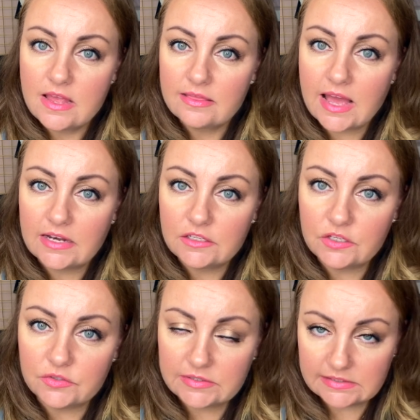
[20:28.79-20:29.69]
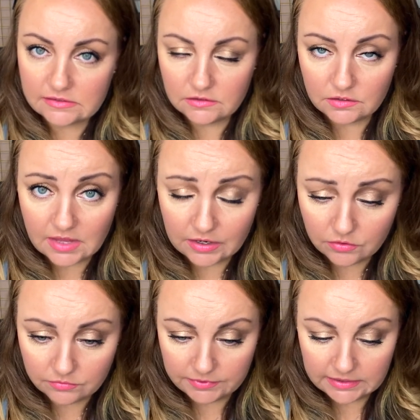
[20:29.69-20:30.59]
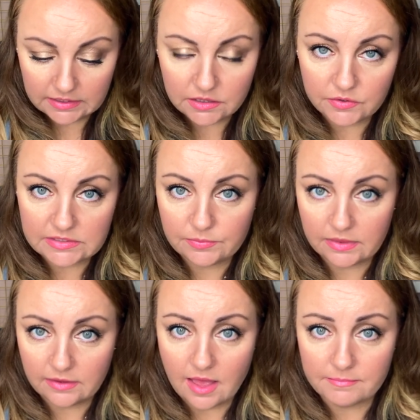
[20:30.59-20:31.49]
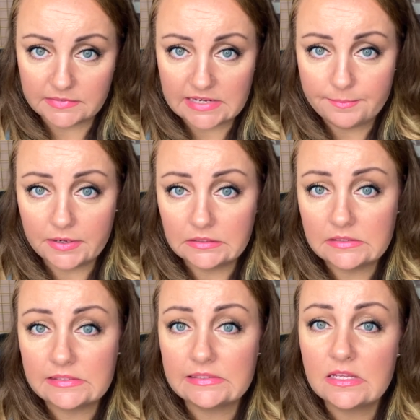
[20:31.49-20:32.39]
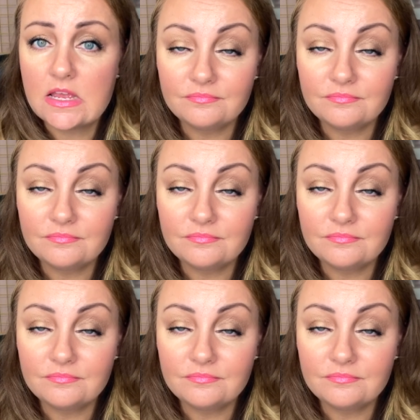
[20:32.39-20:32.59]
that you really close with snap buttons.